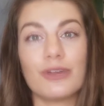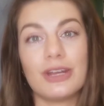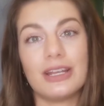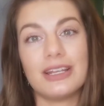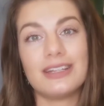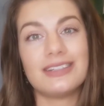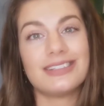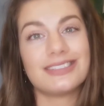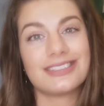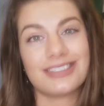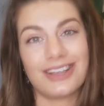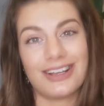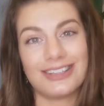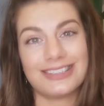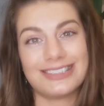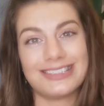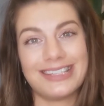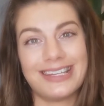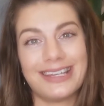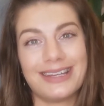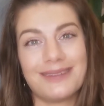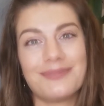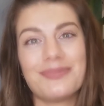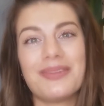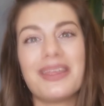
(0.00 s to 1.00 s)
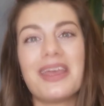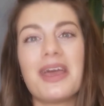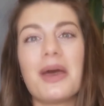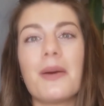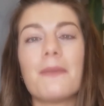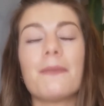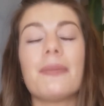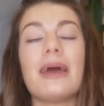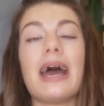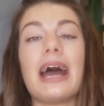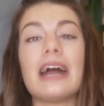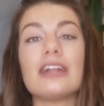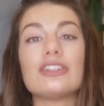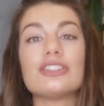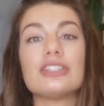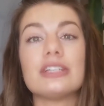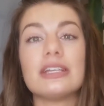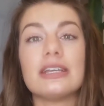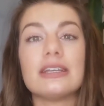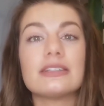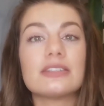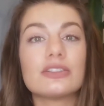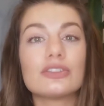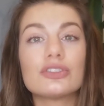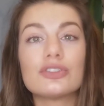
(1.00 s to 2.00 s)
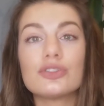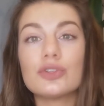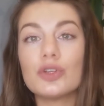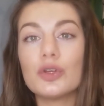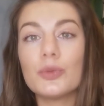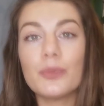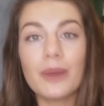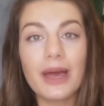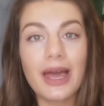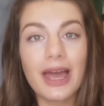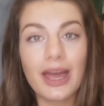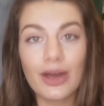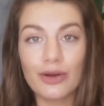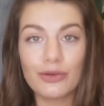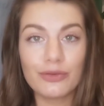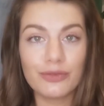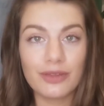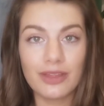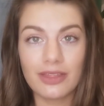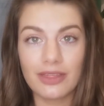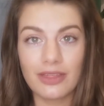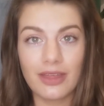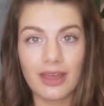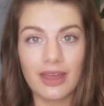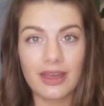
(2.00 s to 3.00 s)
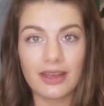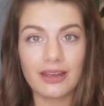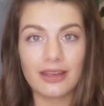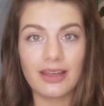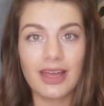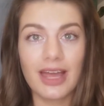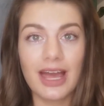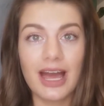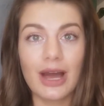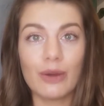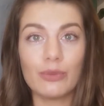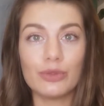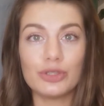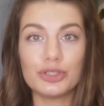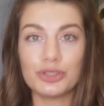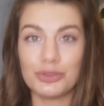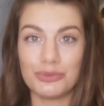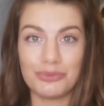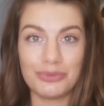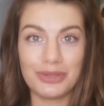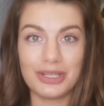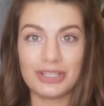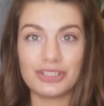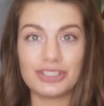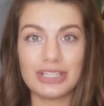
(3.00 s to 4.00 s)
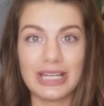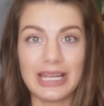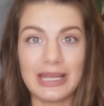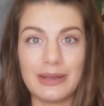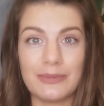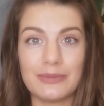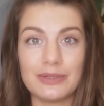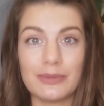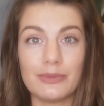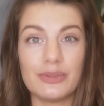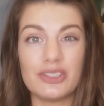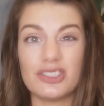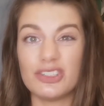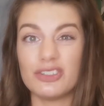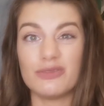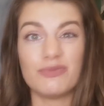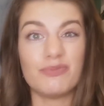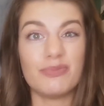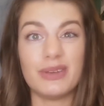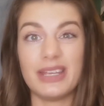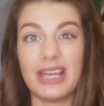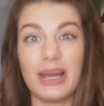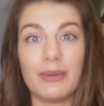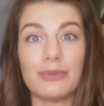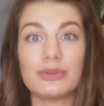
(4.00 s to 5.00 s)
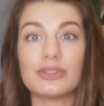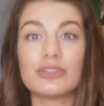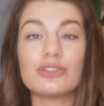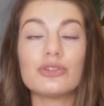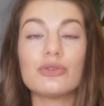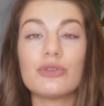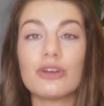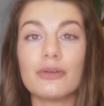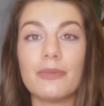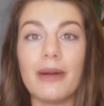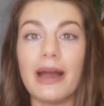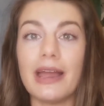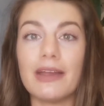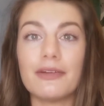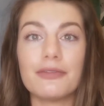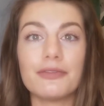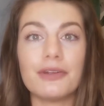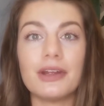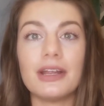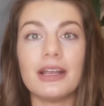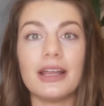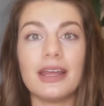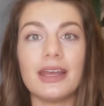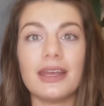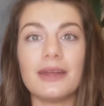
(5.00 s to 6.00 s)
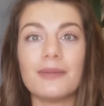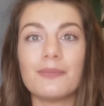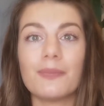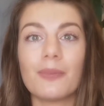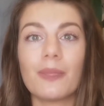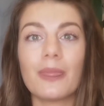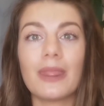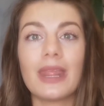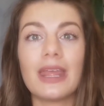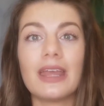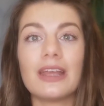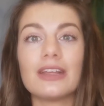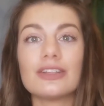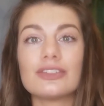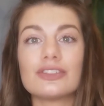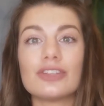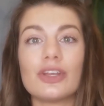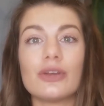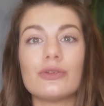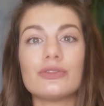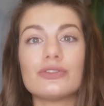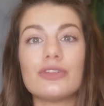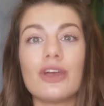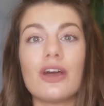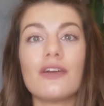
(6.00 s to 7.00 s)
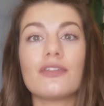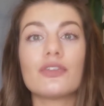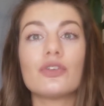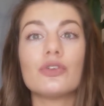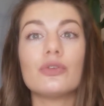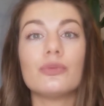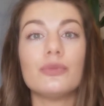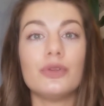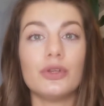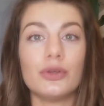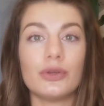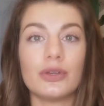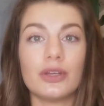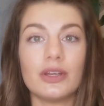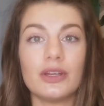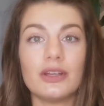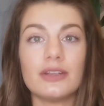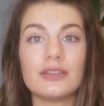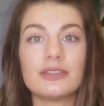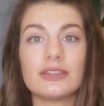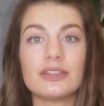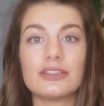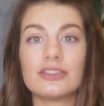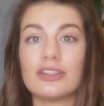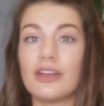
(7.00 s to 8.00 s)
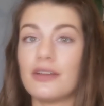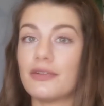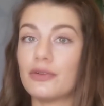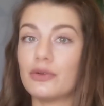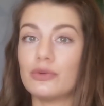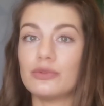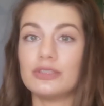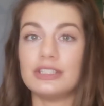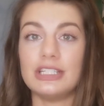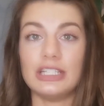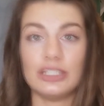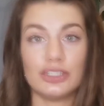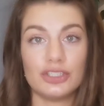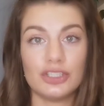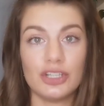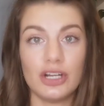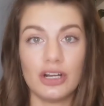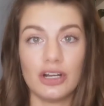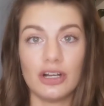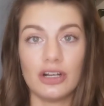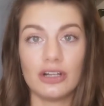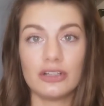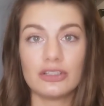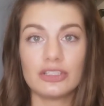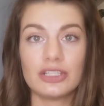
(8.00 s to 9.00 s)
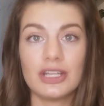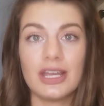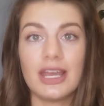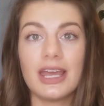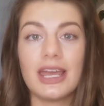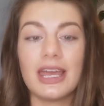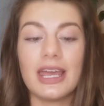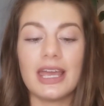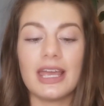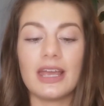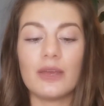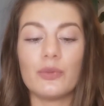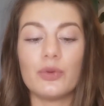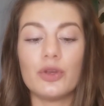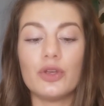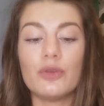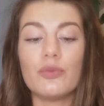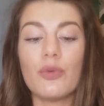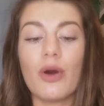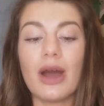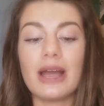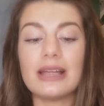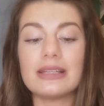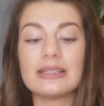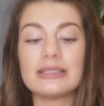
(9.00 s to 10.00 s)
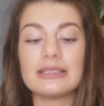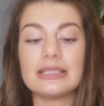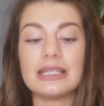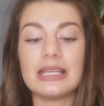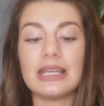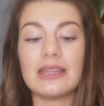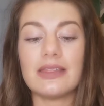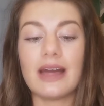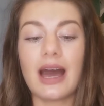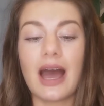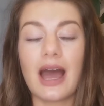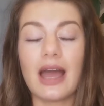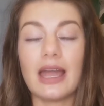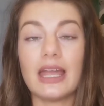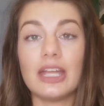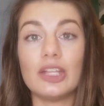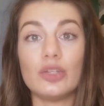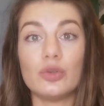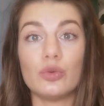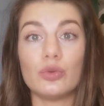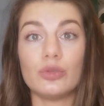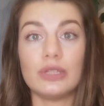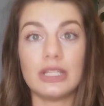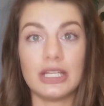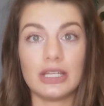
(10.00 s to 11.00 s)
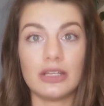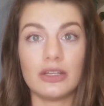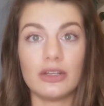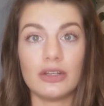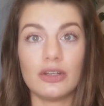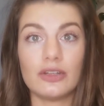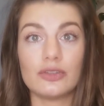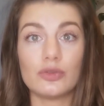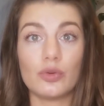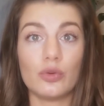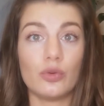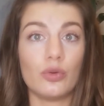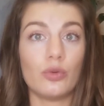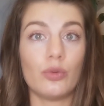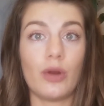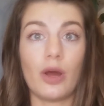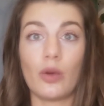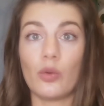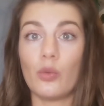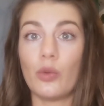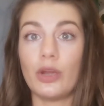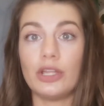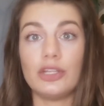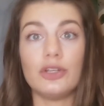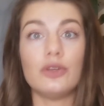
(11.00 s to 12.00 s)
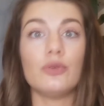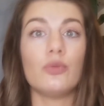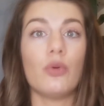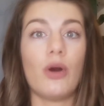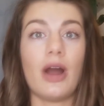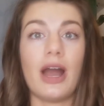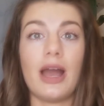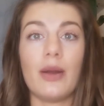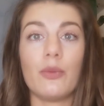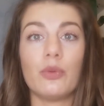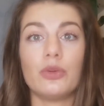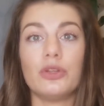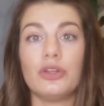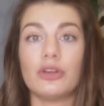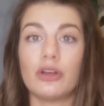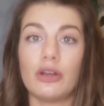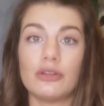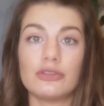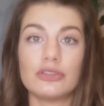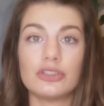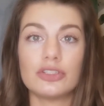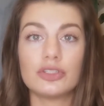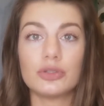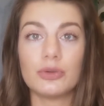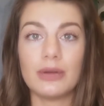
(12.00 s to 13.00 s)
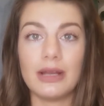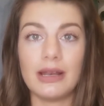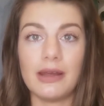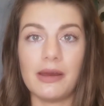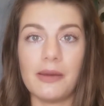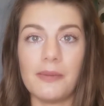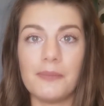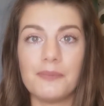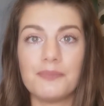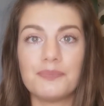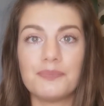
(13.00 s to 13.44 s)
really disgusting, but actually it's a super healthy thing and we shouldn't be ashamed and we should be able to talk about it freely. So cervical mucus, cervical discharge, you might see that in your knickers or like when you wipe when you go to the toilet.